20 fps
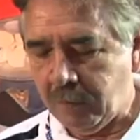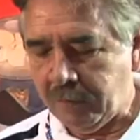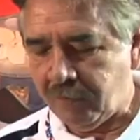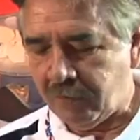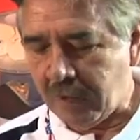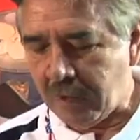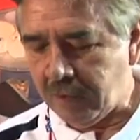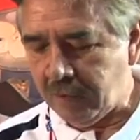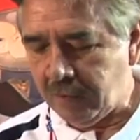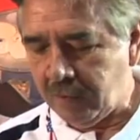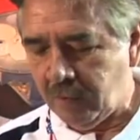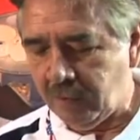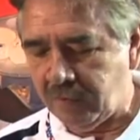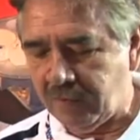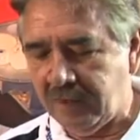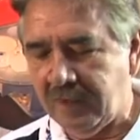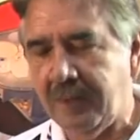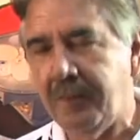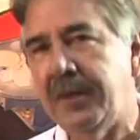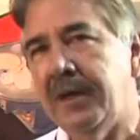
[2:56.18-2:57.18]
we try to do
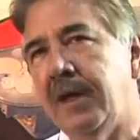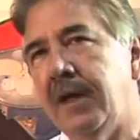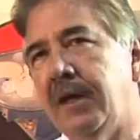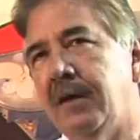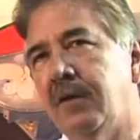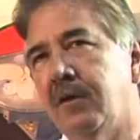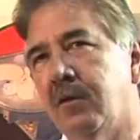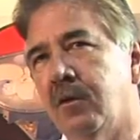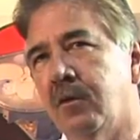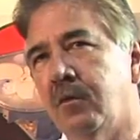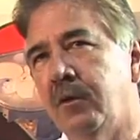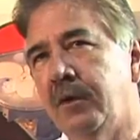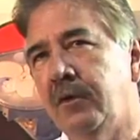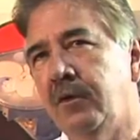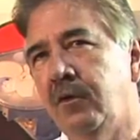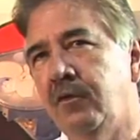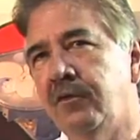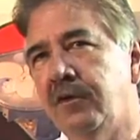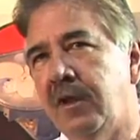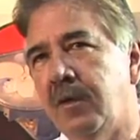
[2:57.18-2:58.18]
is eliminate or
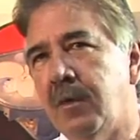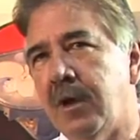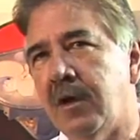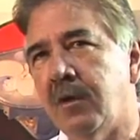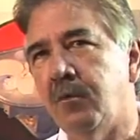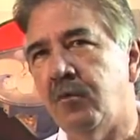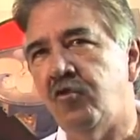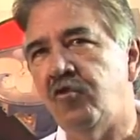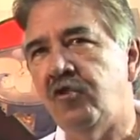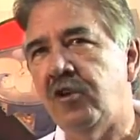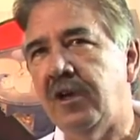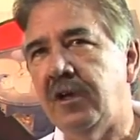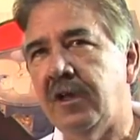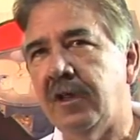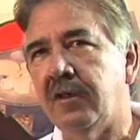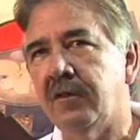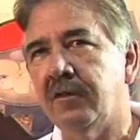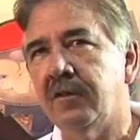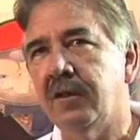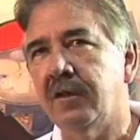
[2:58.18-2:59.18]
reduce the amount of
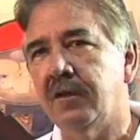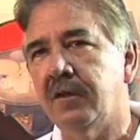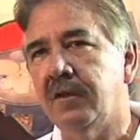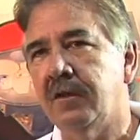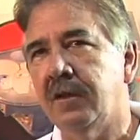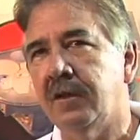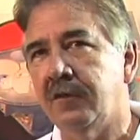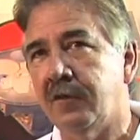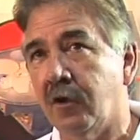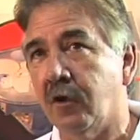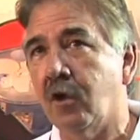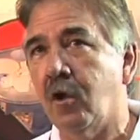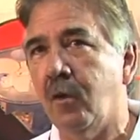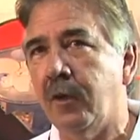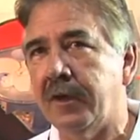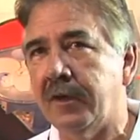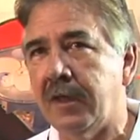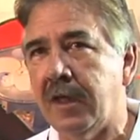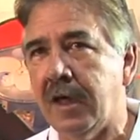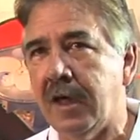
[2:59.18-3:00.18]
machining that, that they're
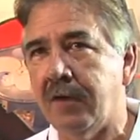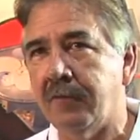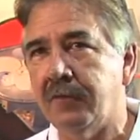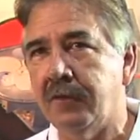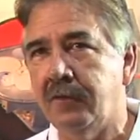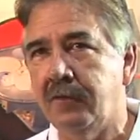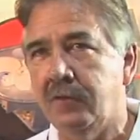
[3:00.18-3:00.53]
going to have to